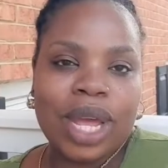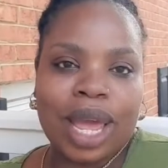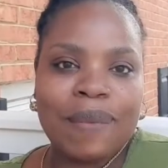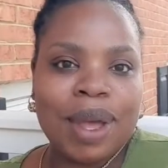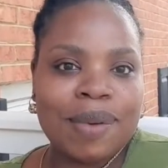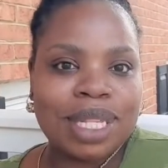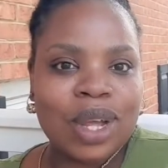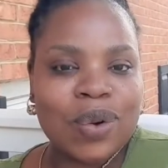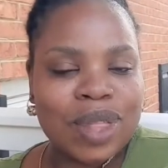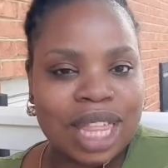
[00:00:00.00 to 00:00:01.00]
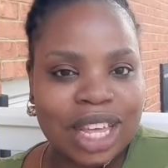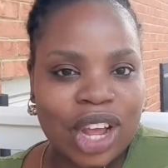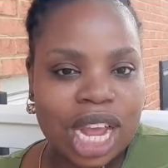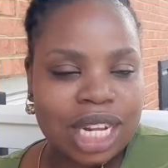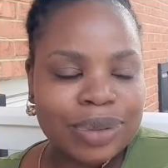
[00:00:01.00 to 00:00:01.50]
okay, maybe it's a good thing,
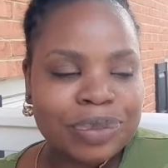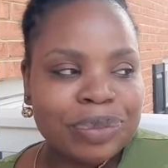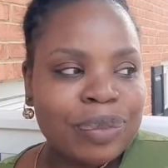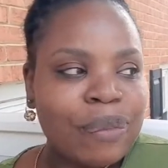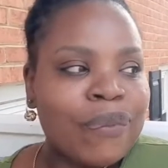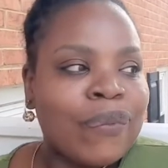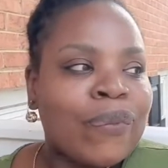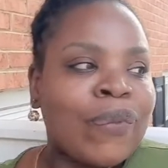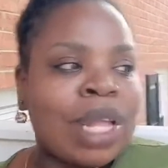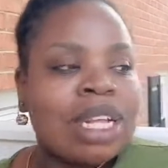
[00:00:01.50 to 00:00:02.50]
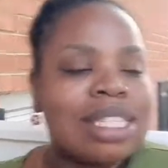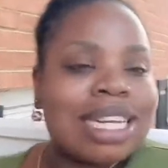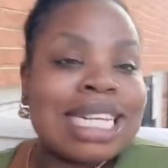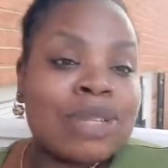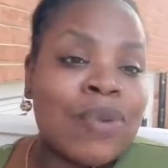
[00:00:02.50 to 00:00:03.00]
right?
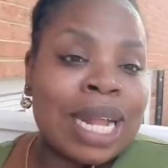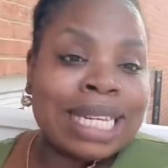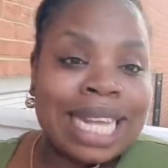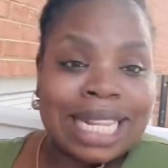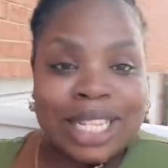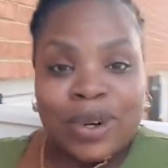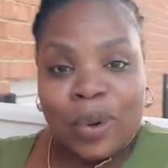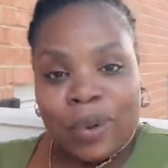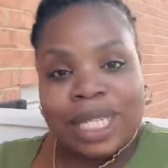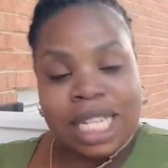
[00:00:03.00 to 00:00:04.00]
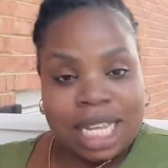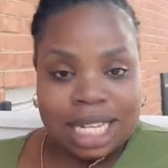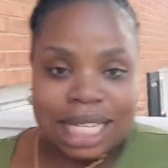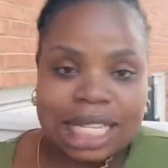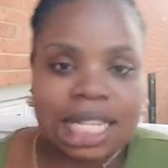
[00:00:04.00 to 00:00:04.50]
So this one cat, you know,
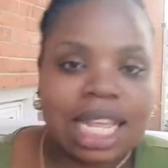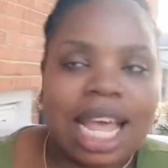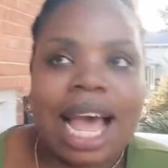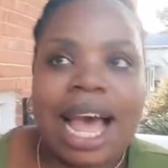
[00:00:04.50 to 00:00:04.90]
see it.